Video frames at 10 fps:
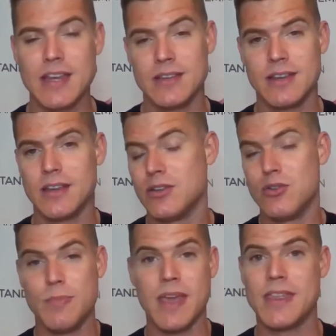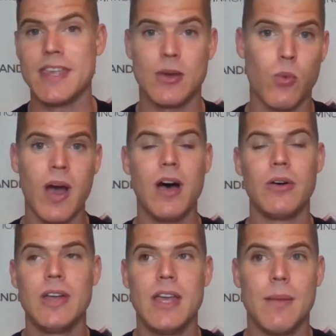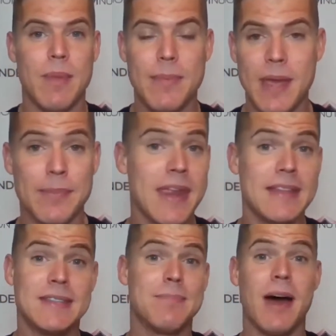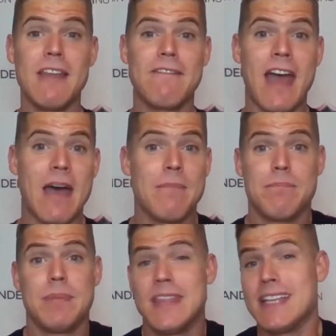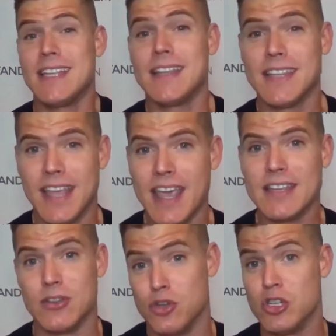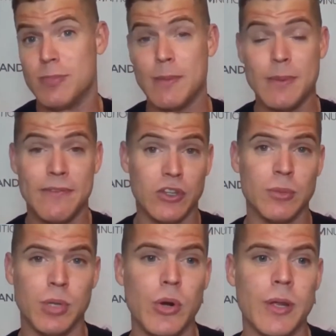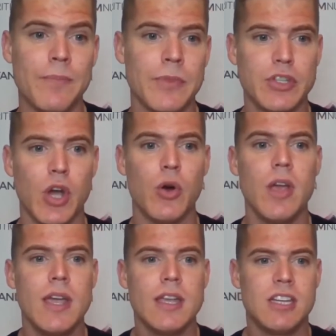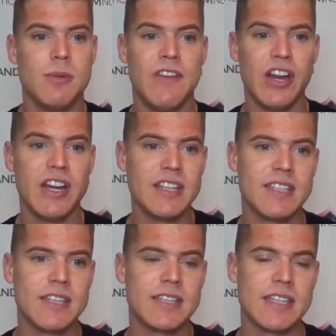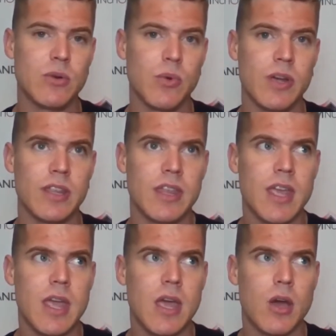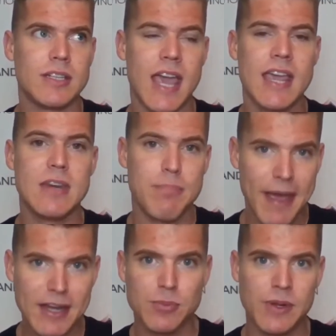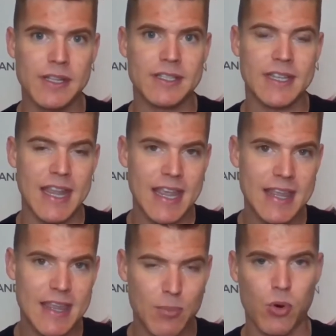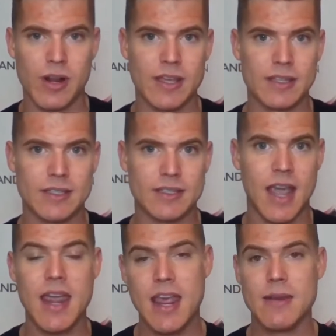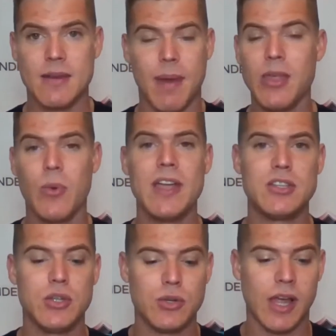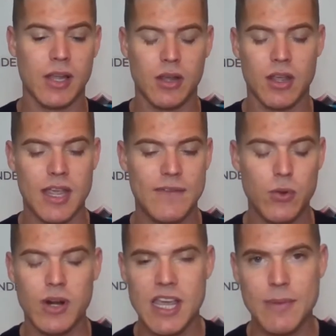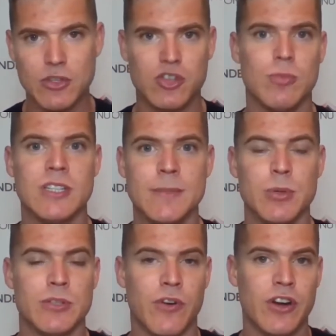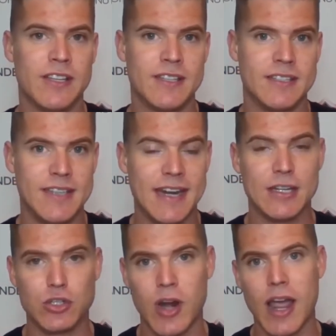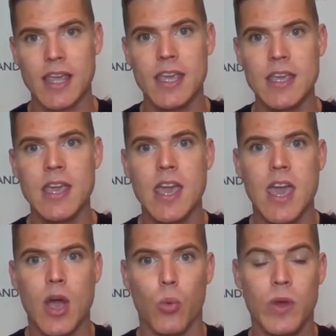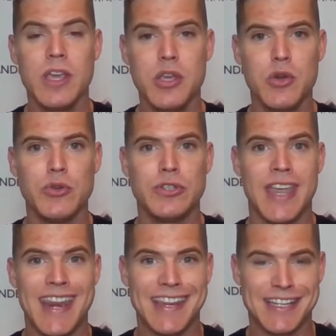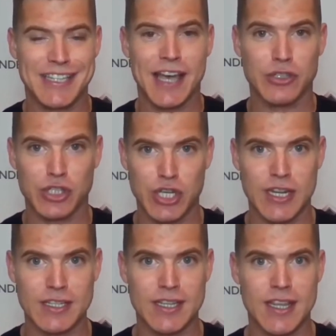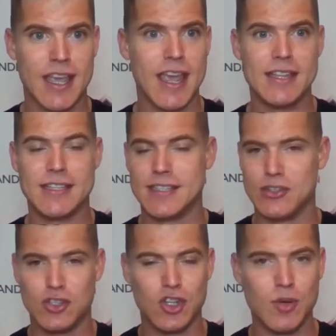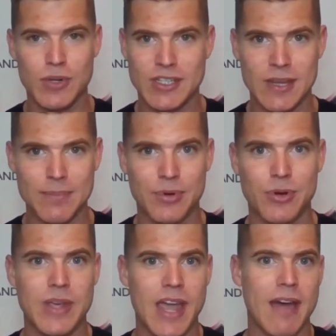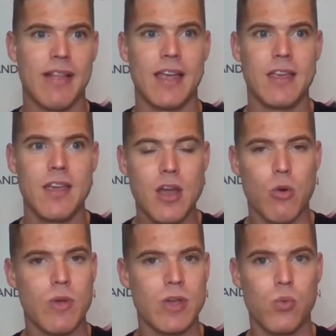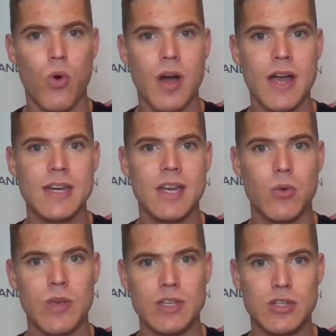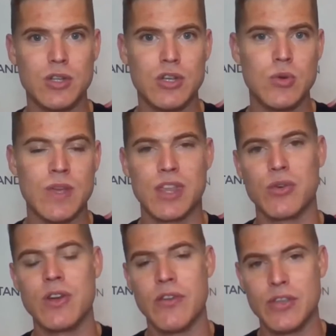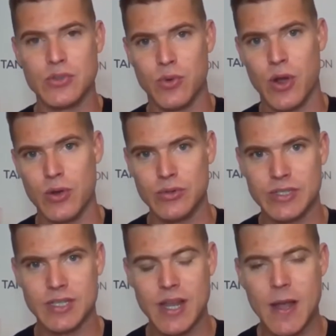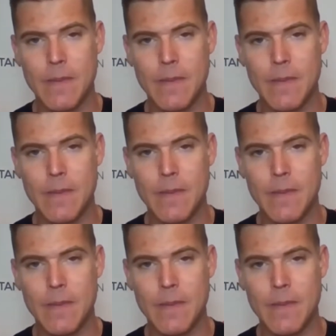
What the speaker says: And you may think, well, maybe I'm getting some body fat, but that's not the case. You just may be feeling bloated. So to be very consistent with taking measurements in the mornings. And by the way, too, like if you want to keep it super simple as far as data tracking, we use an Excel sheet. It's super simple. We have like week one, week two, week three on these rows.